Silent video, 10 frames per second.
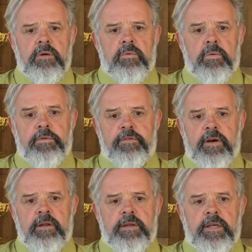where we
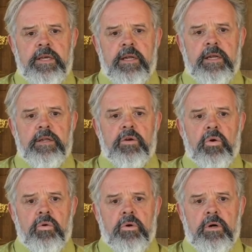finally can let
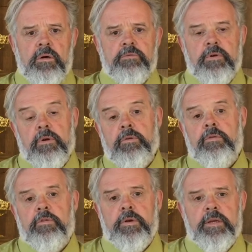go of the
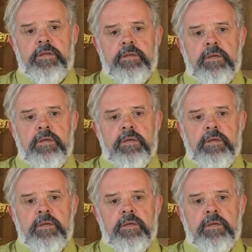constraint